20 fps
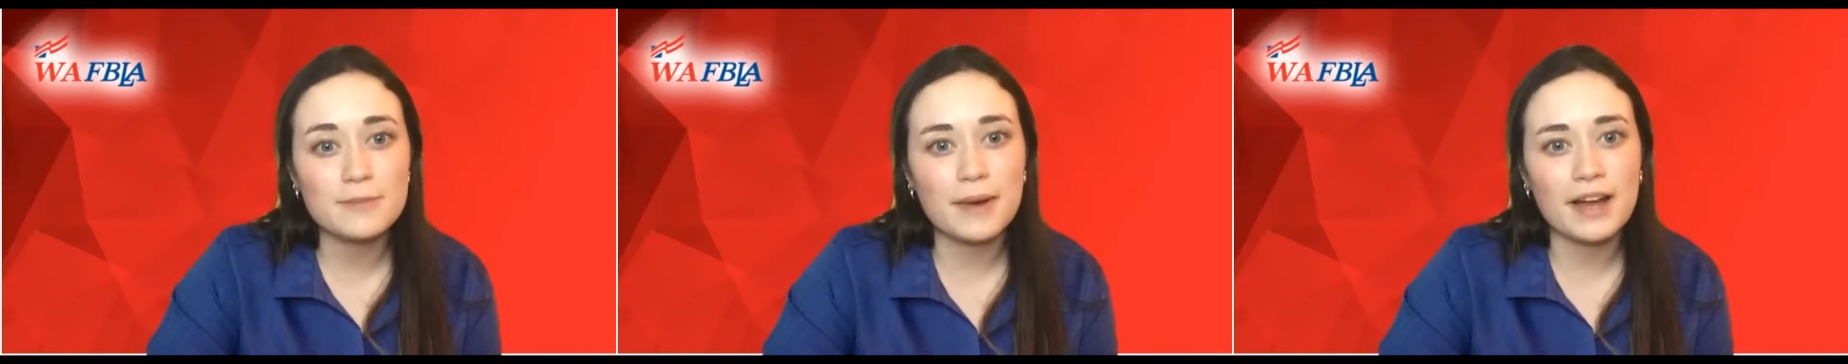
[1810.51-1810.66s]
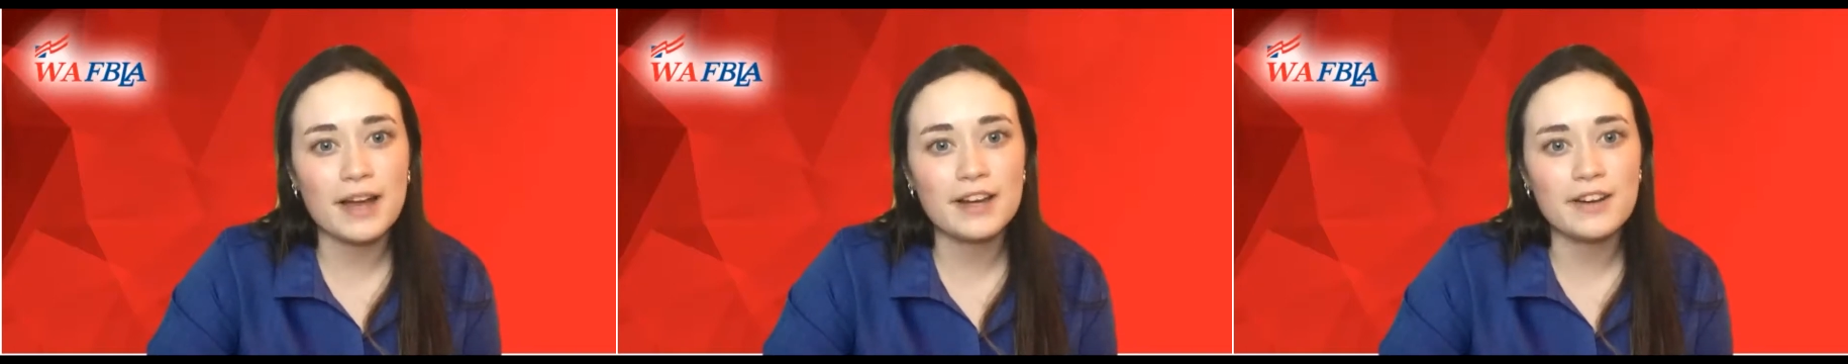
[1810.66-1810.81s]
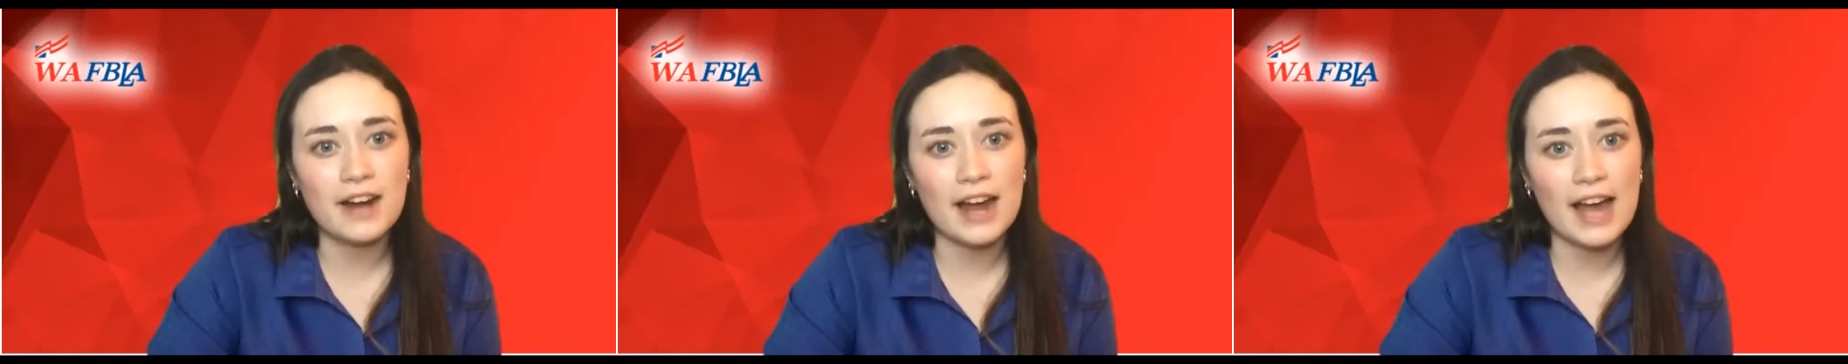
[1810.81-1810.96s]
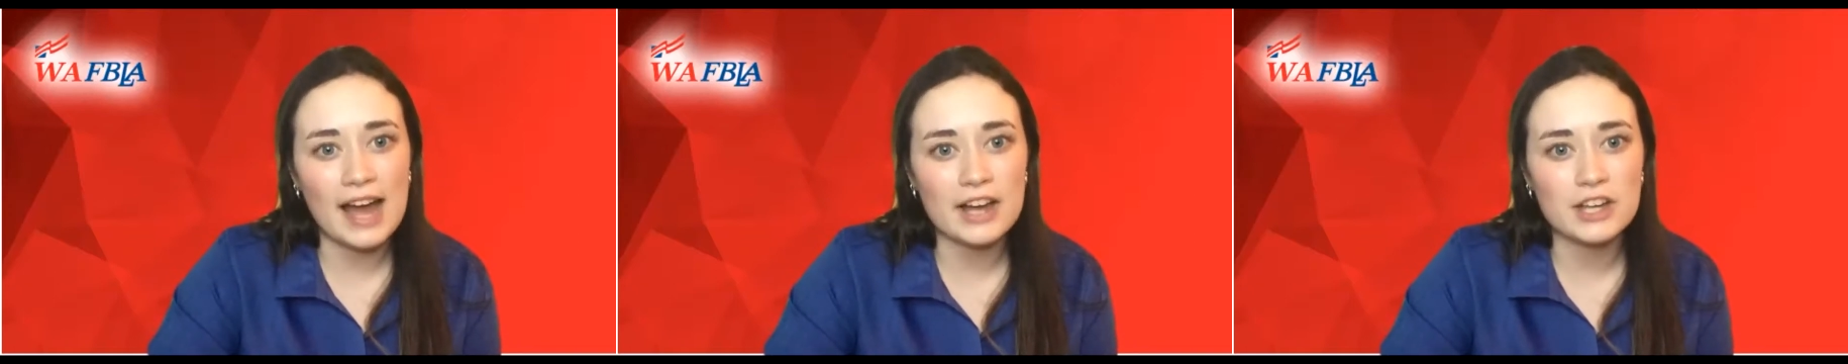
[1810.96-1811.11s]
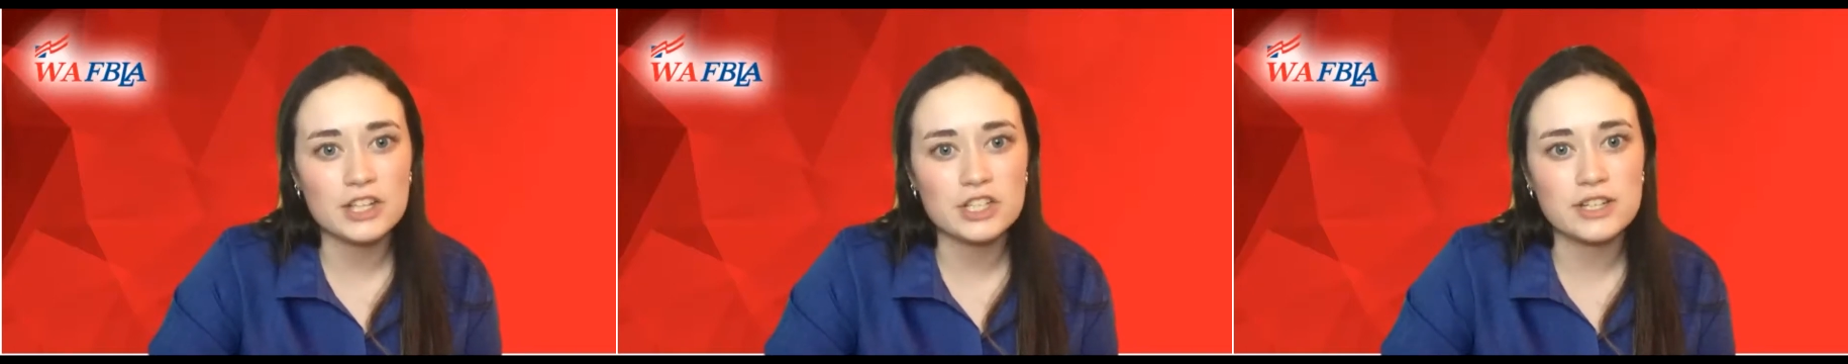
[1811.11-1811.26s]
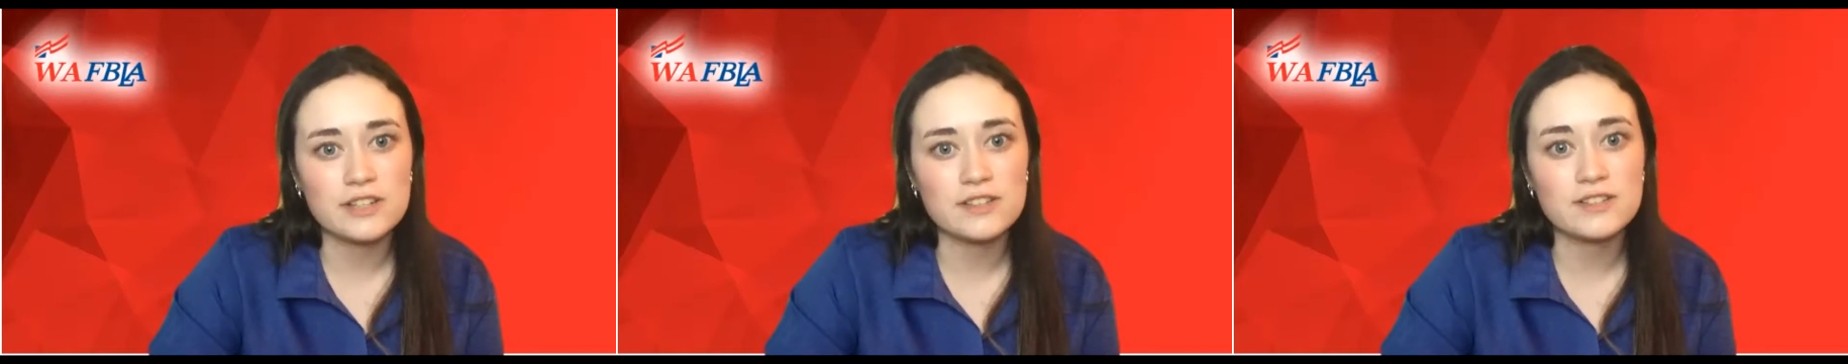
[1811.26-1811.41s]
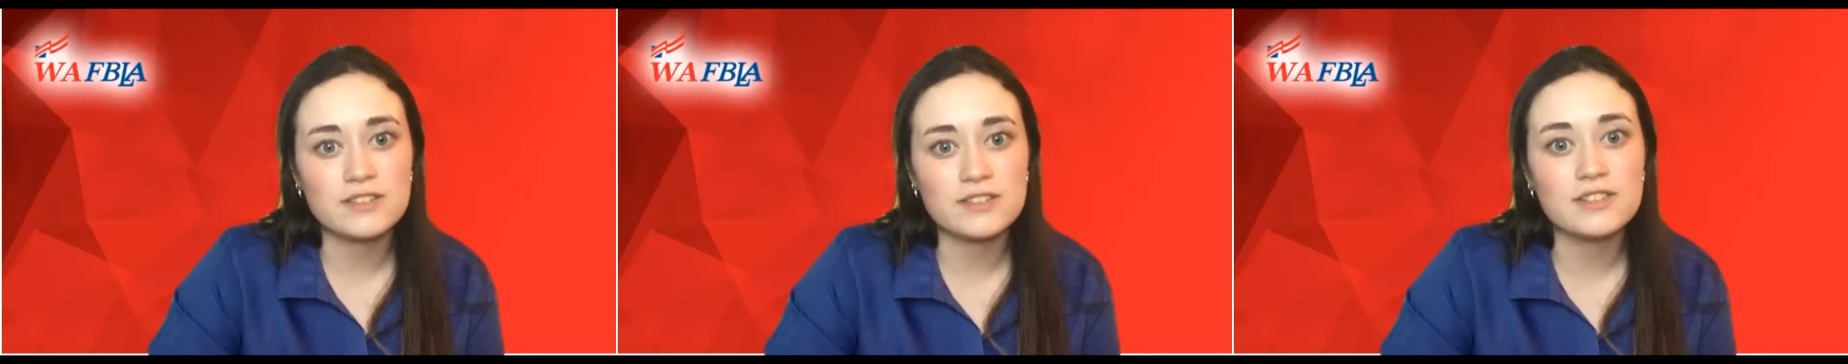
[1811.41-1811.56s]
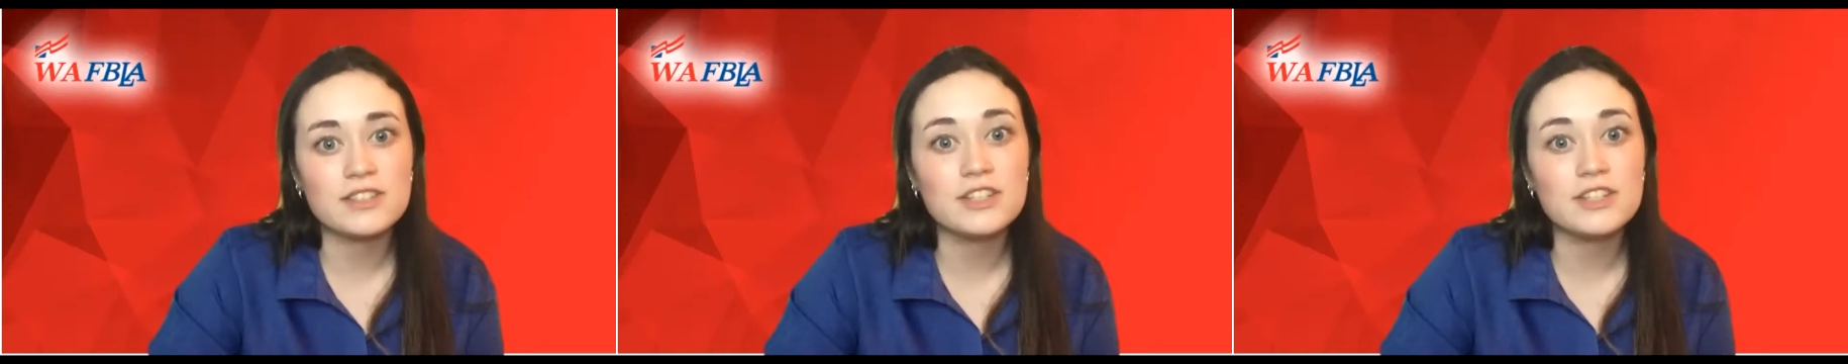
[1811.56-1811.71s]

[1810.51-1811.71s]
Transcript: by your actions,